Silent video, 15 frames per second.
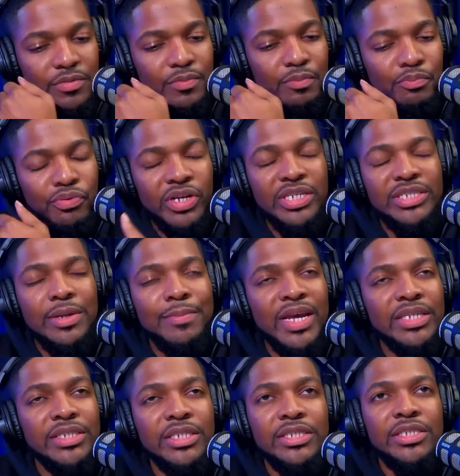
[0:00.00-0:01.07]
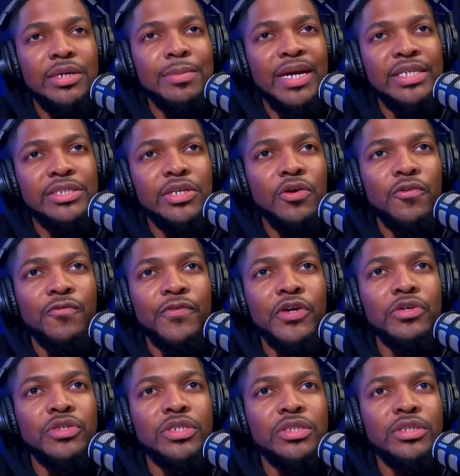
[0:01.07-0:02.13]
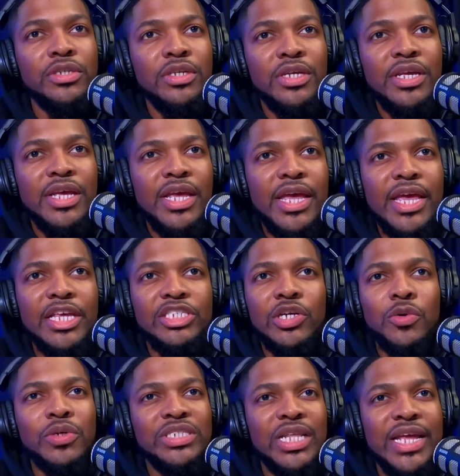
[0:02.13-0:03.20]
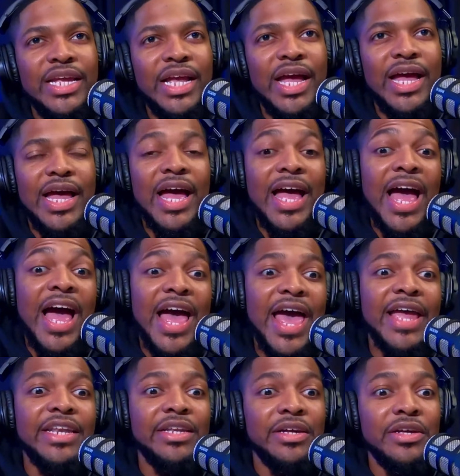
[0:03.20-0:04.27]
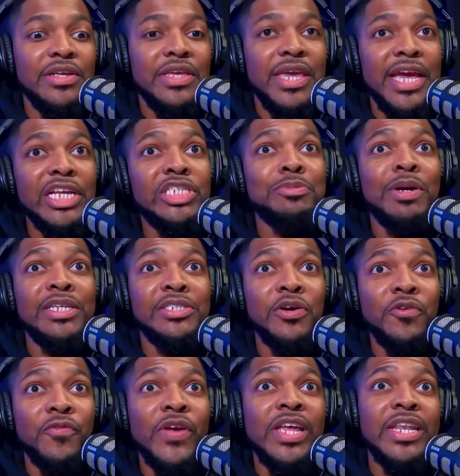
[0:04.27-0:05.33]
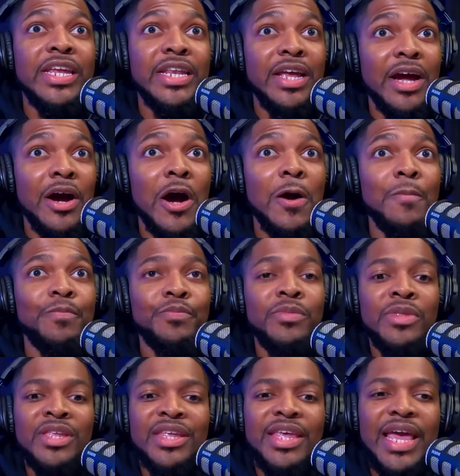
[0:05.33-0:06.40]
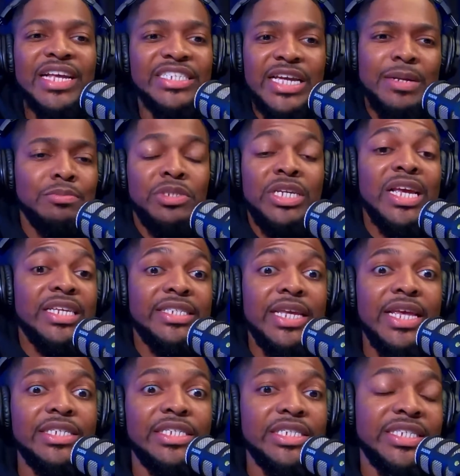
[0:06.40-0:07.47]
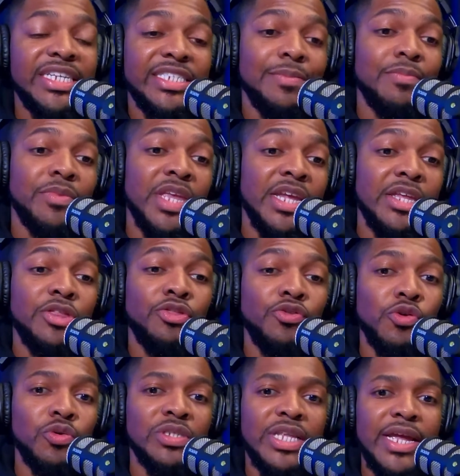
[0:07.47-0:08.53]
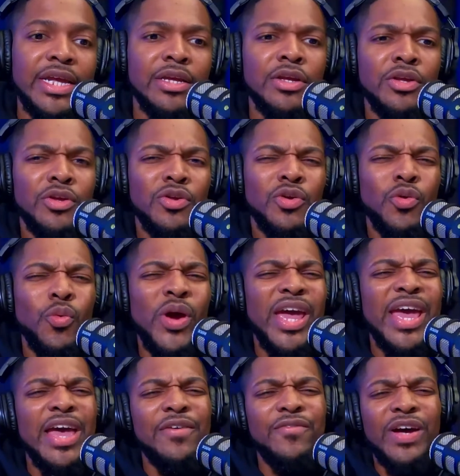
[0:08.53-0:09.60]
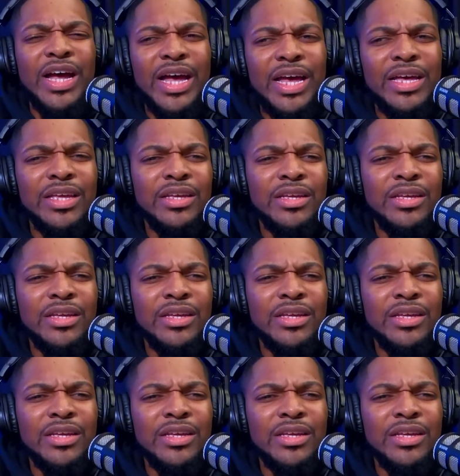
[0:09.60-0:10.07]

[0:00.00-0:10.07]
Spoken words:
preach the message to myself first. And so it's like I had to catch myself in it. As I'm thinking through, it's like where have I